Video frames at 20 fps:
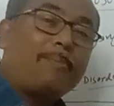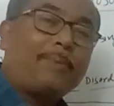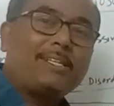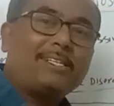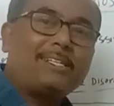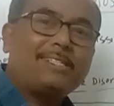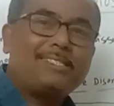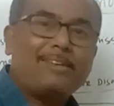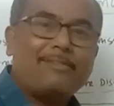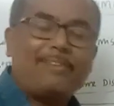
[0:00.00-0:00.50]
of
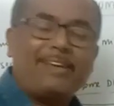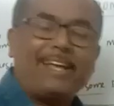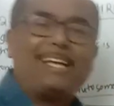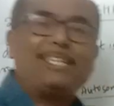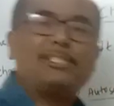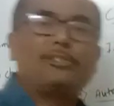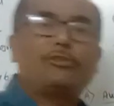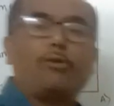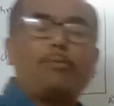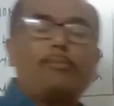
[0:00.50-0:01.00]
presence of
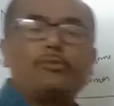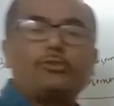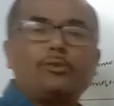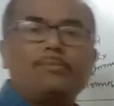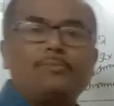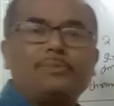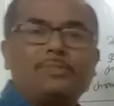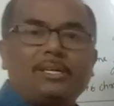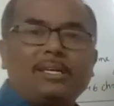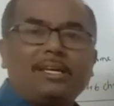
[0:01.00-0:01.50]
X
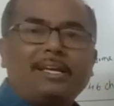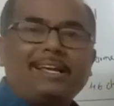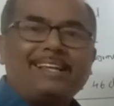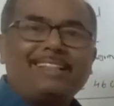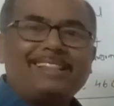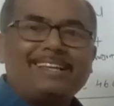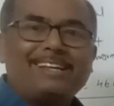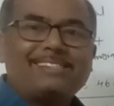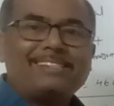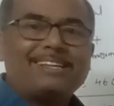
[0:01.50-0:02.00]
chromosomes in
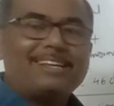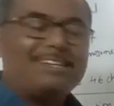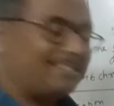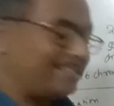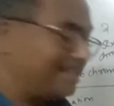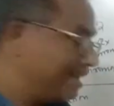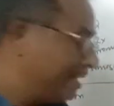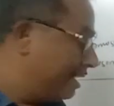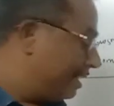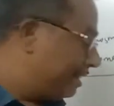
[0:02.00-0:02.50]
their
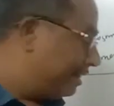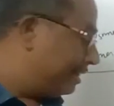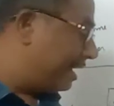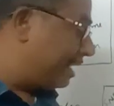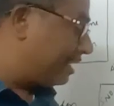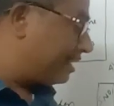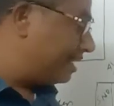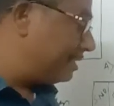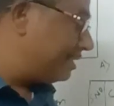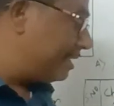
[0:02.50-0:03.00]
cells, they
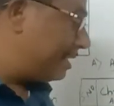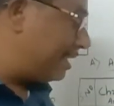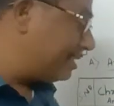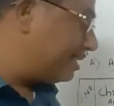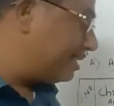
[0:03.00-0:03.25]
are considered